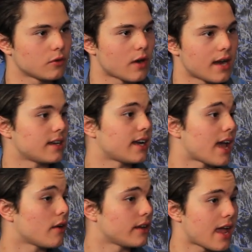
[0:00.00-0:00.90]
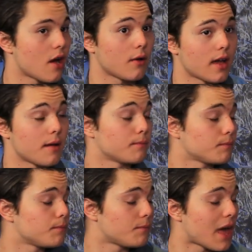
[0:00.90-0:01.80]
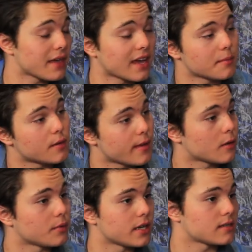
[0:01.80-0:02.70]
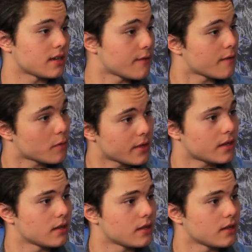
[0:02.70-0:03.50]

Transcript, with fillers: grinded it out, and now I think I'm in a better place than I've ever been.